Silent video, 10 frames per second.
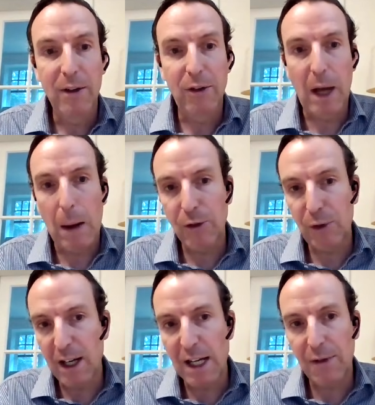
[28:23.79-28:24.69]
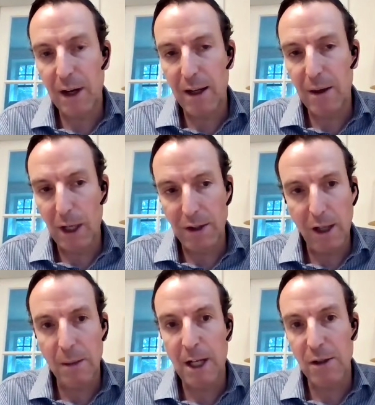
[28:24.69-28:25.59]
So I always try to identify when I
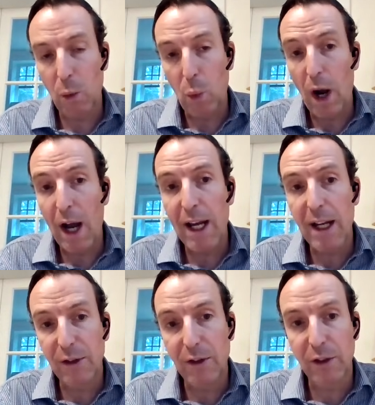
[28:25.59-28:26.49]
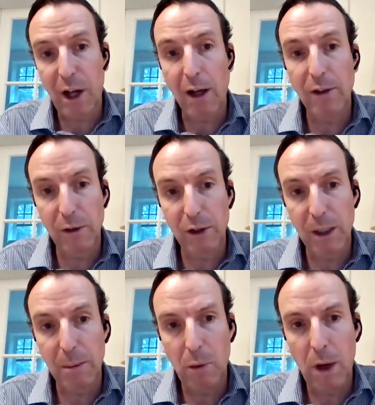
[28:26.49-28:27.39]
talk to management, why is your stock so
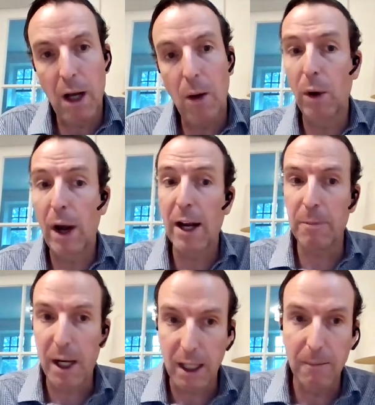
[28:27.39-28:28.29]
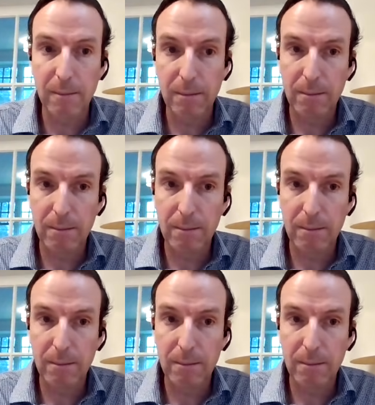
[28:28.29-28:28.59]
cheap? Well, we're out of money.